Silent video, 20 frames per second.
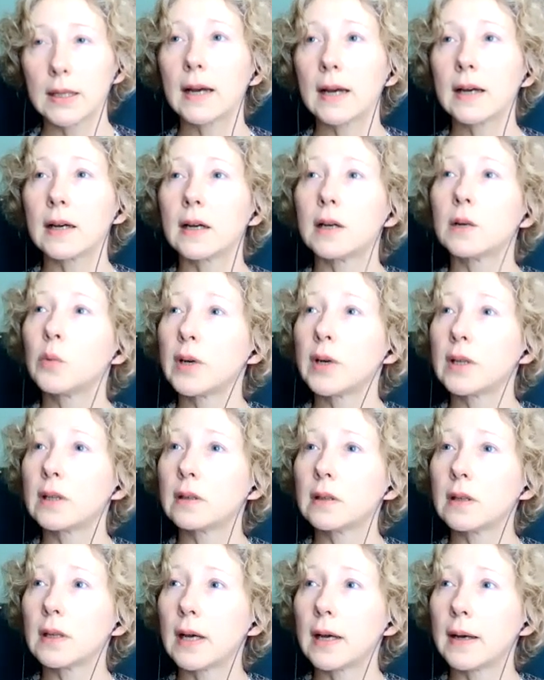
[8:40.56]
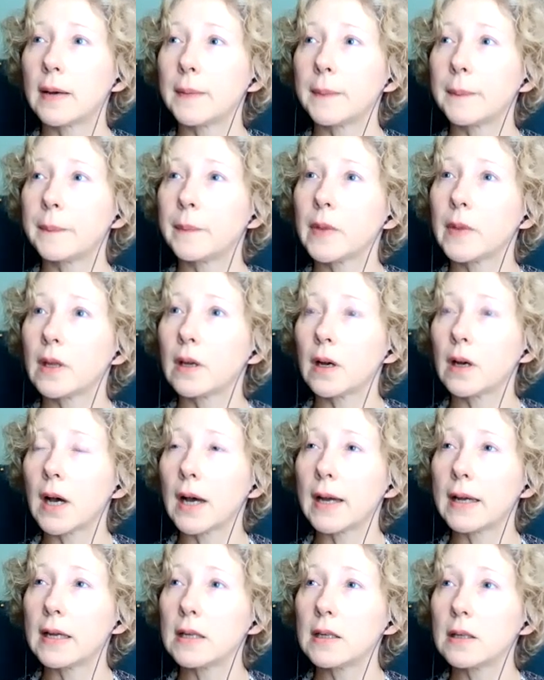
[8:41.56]
Yeah, well, um,
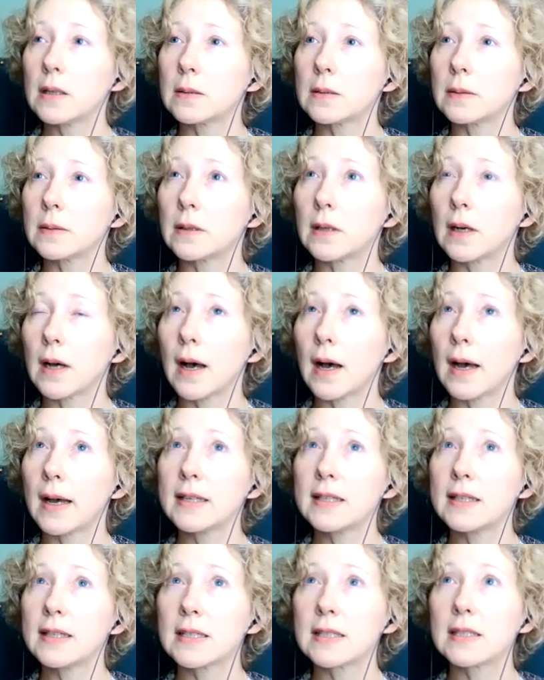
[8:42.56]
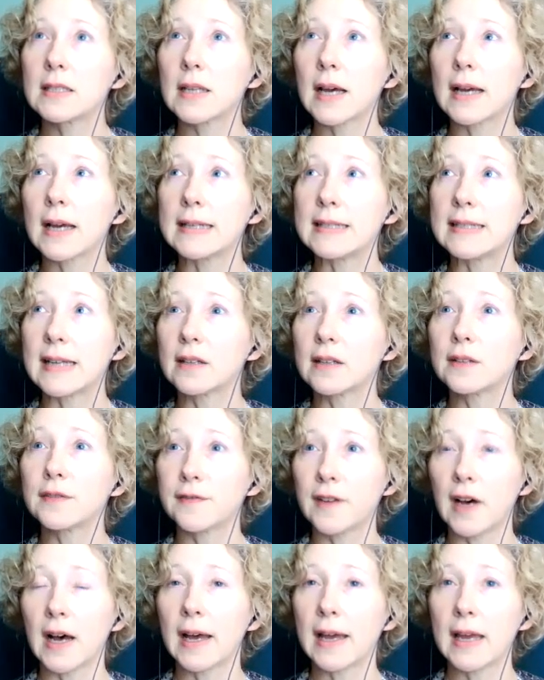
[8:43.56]
I I didn't
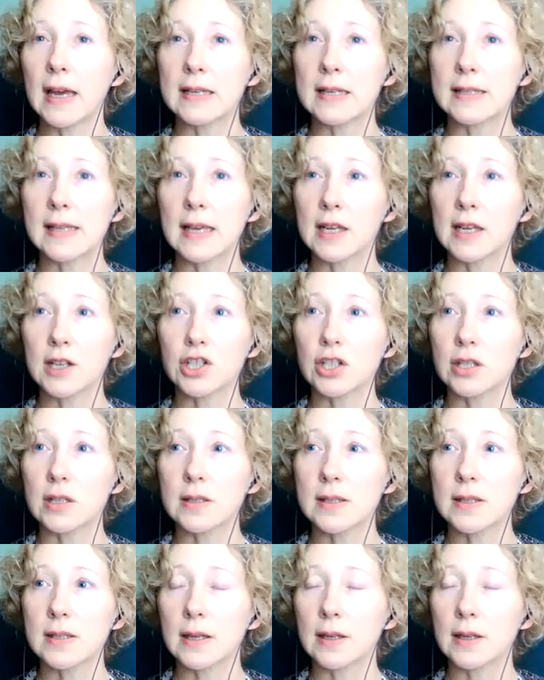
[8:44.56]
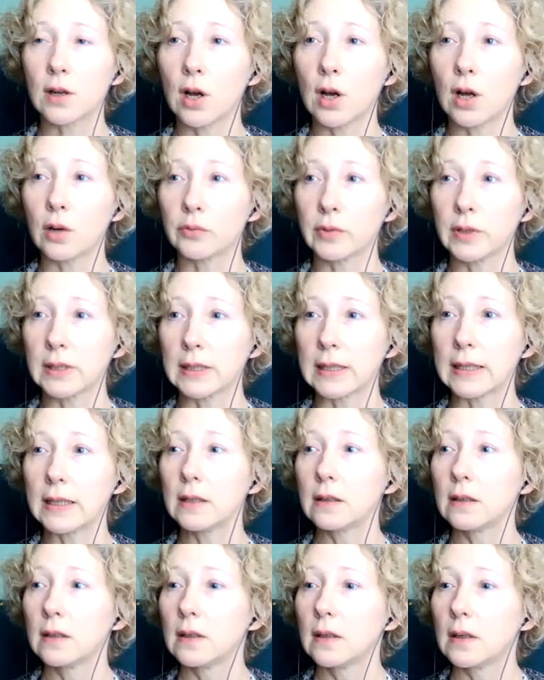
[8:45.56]
identify as anxious at all,
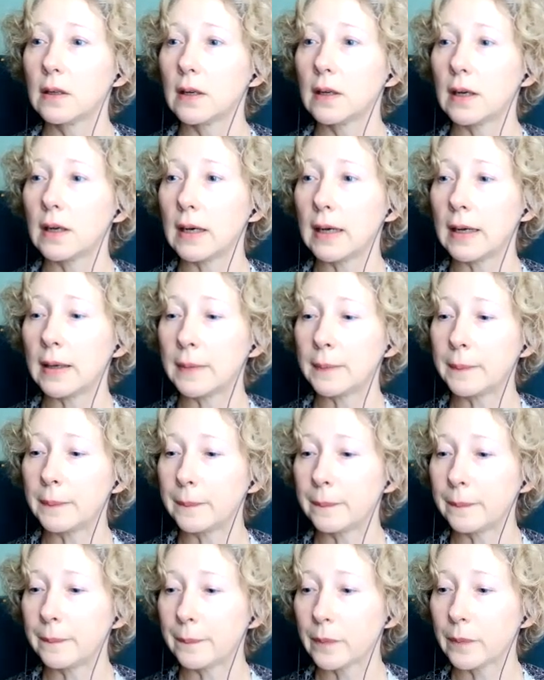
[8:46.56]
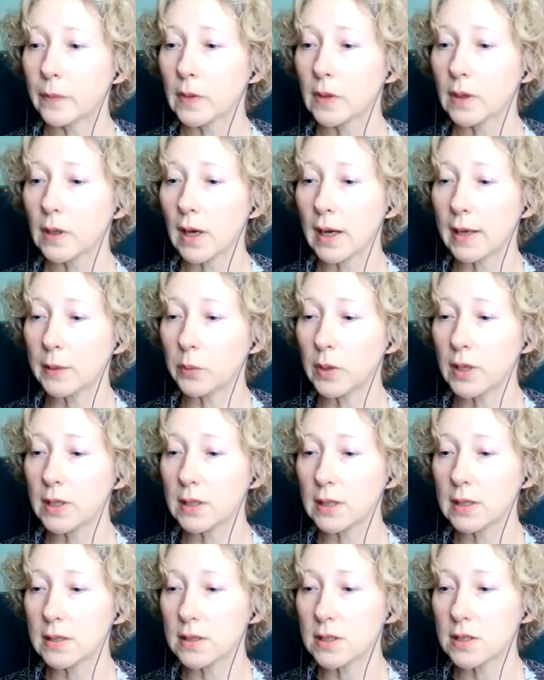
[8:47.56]
really. Um, I
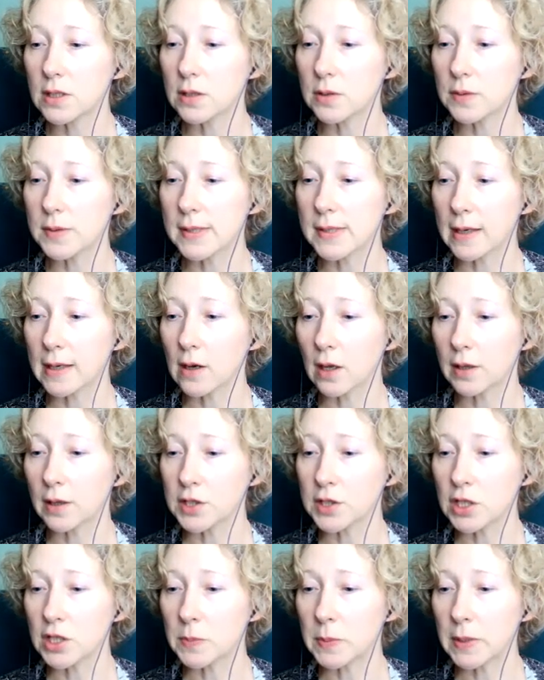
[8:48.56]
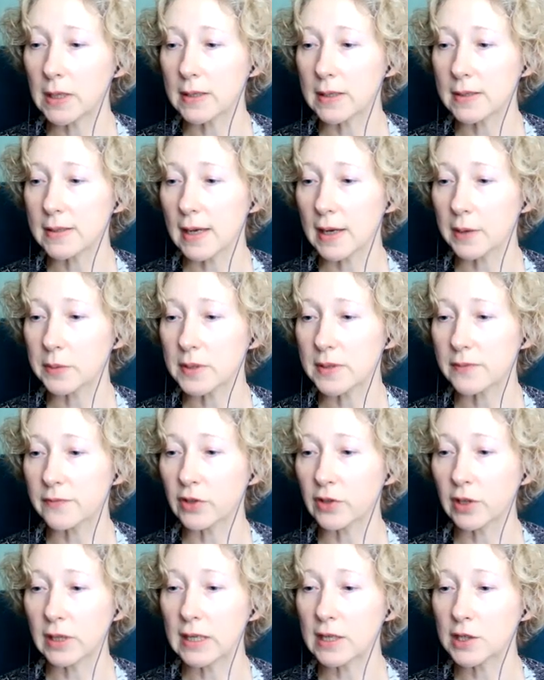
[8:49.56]
went into psychology because I was
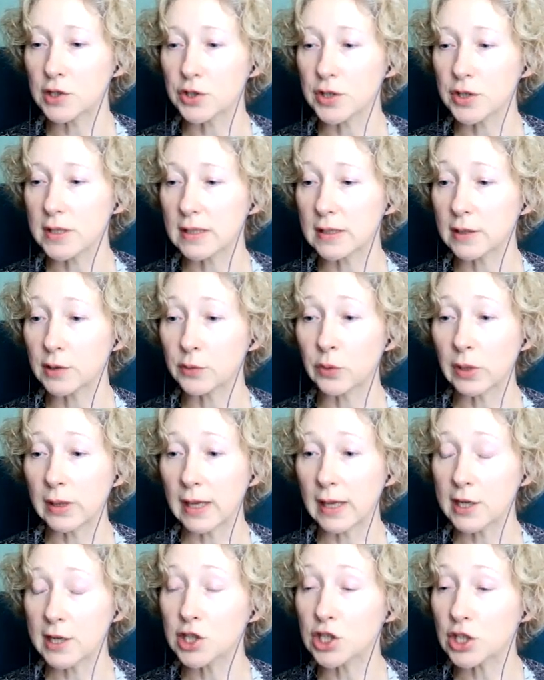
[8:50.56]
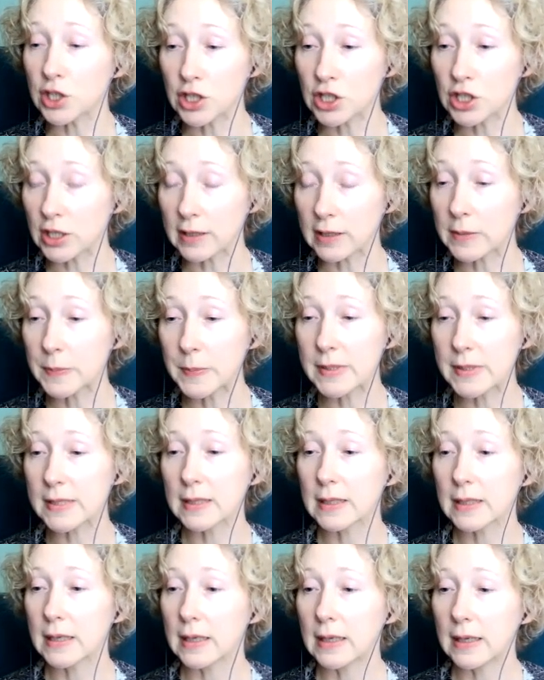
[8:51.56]
really interested in
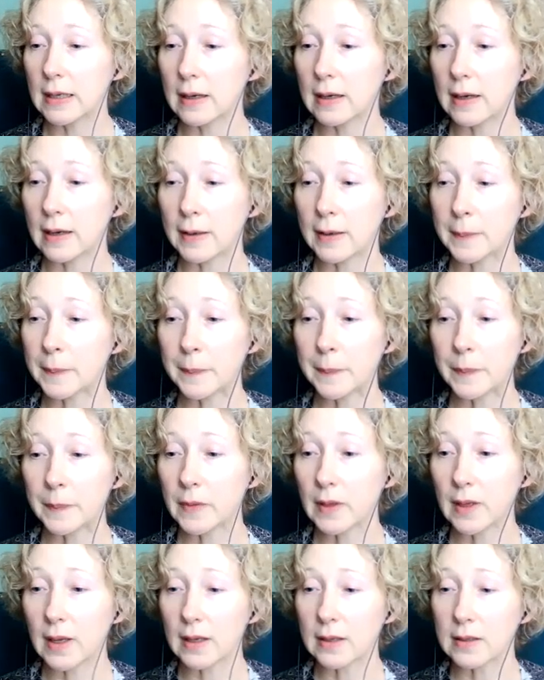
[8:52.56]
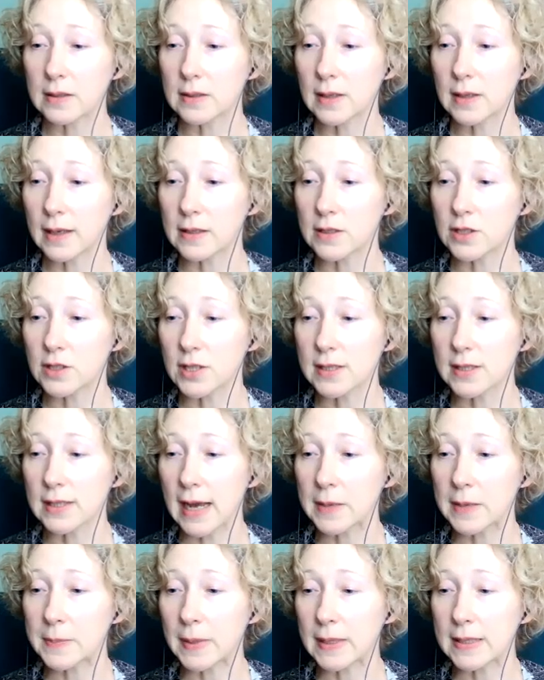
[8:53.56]
relationships. Um, and I had just
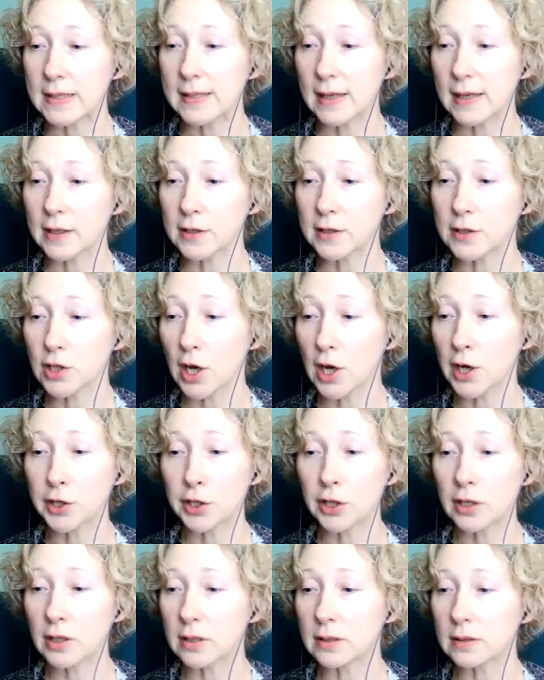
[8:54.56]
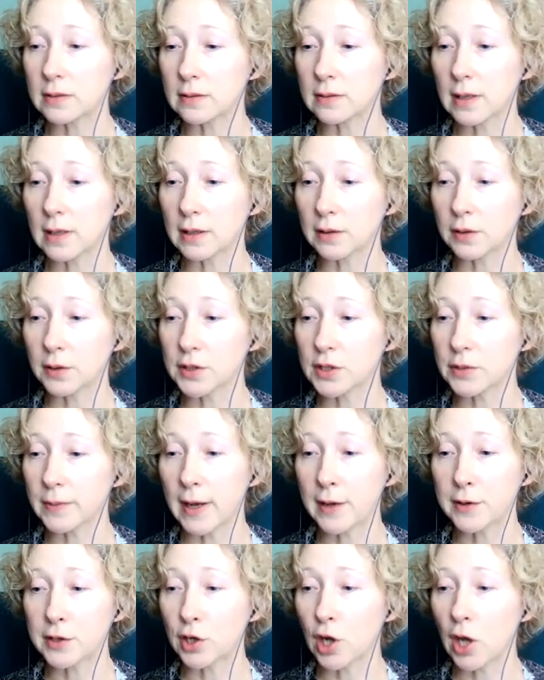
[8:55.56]
had my second daughter, and I looked
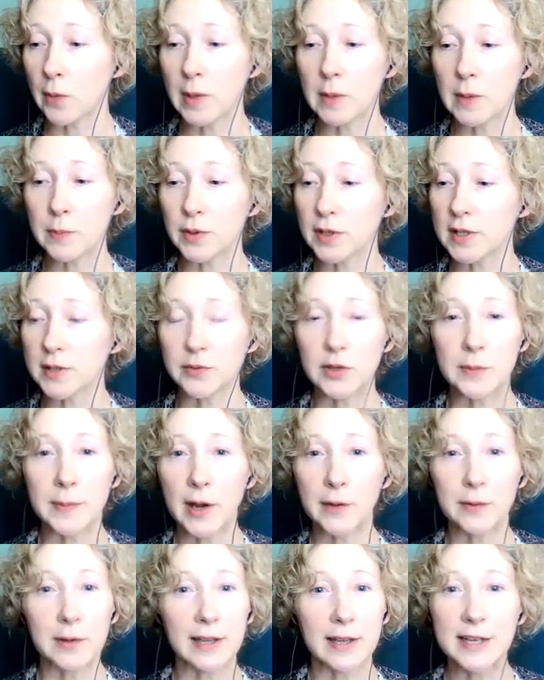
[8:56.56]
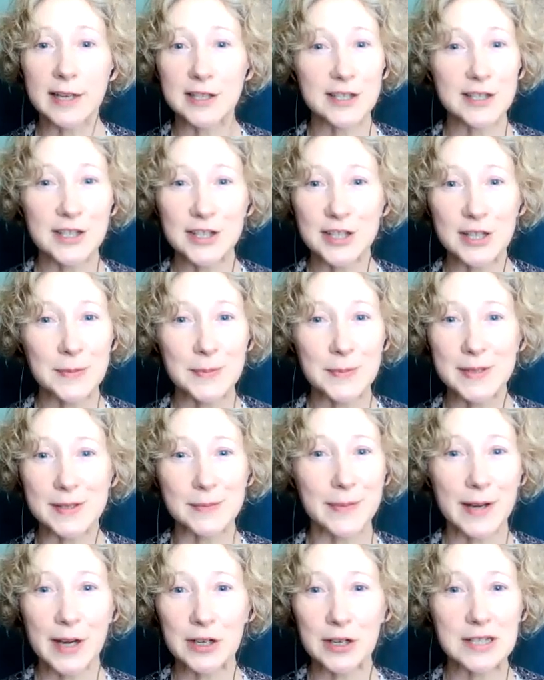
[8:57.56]
around, and all my books were about relationships
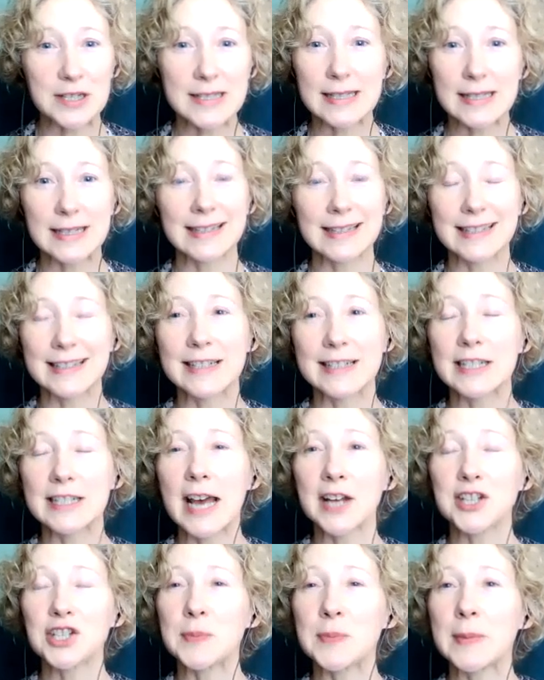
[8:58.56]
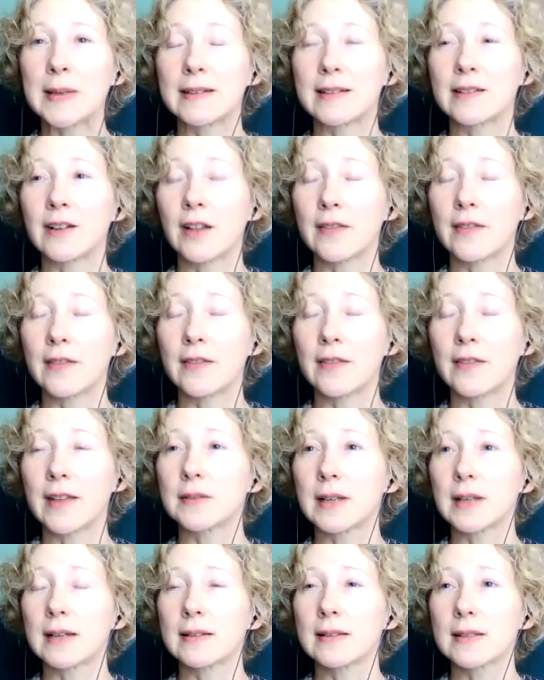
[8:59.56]
and parenting and attachment and all
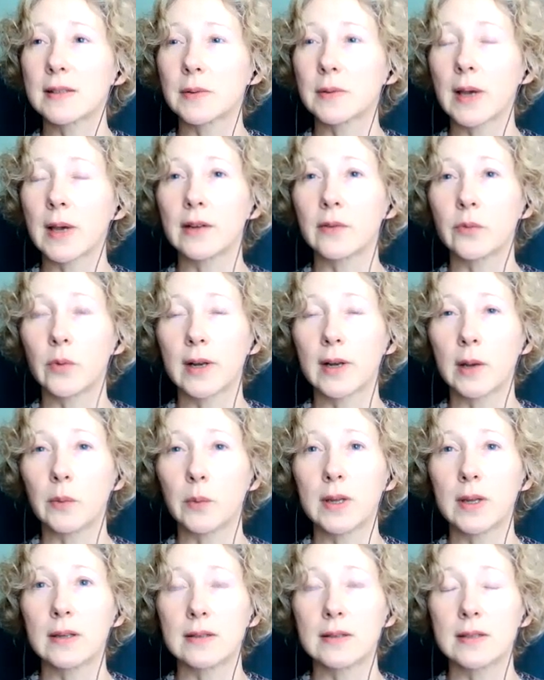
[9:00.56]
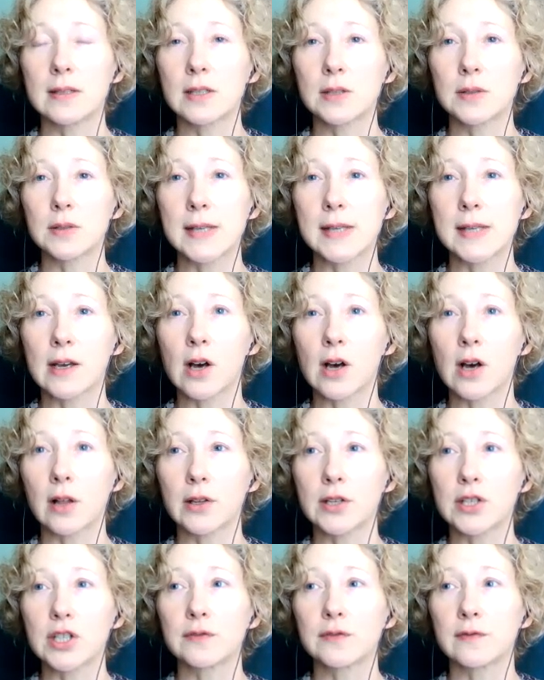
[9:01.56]
that. So that's kind of what I went into
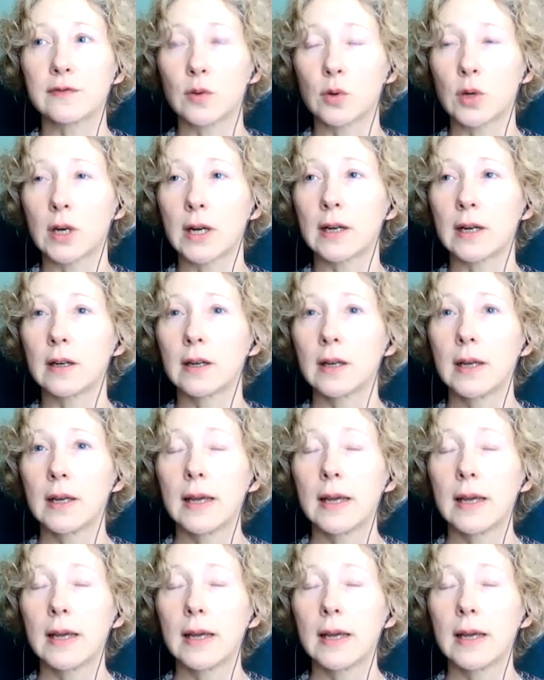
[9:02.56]
psychology for.